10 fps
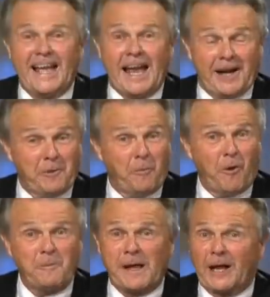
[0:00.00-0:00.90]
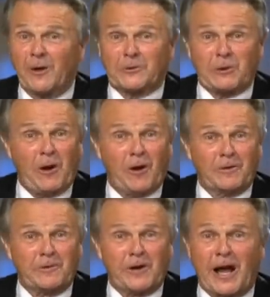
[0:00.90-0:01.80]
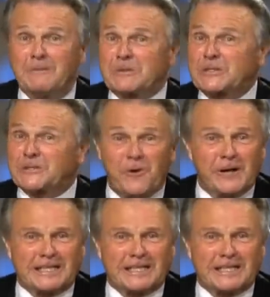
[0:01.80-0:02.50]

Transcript: and a warm hello to all of you. And I'm so